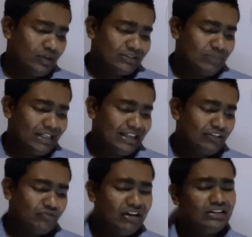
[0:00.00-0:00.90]
explain
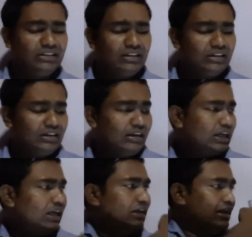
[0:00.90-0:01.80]
that one
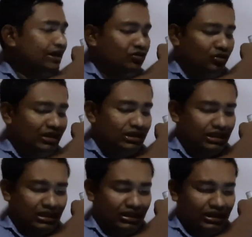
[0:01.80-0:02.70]
related to
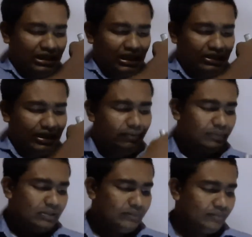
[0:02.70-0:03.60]
this
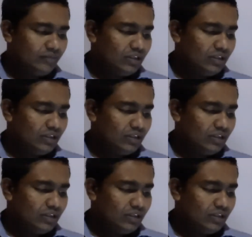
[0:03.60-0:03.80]
example.